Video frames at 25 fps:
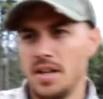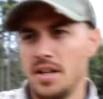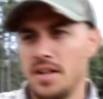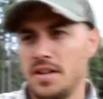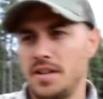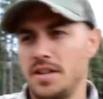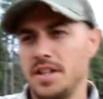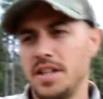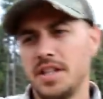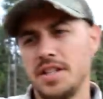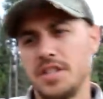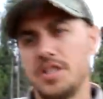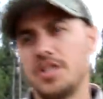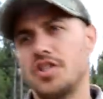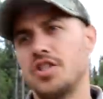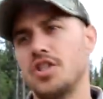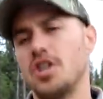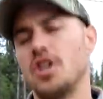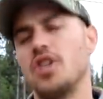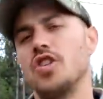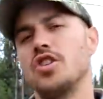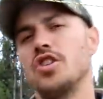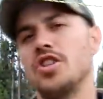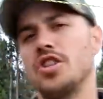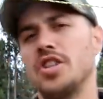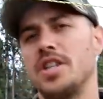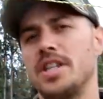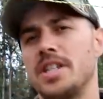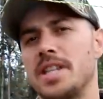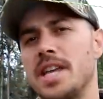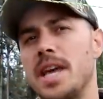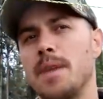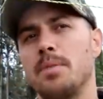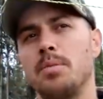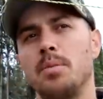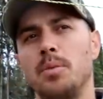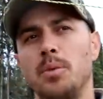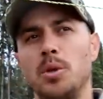This charger is
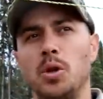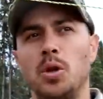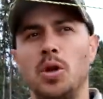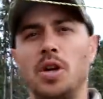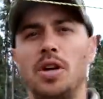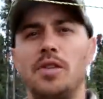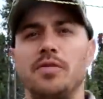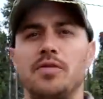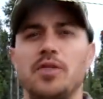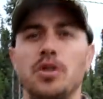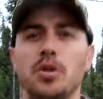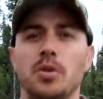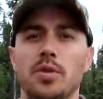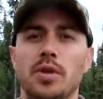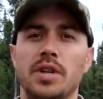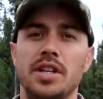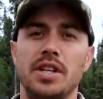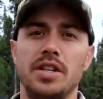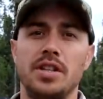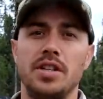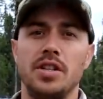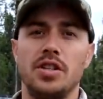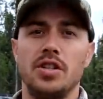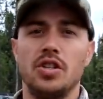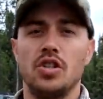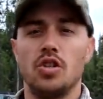capable of doing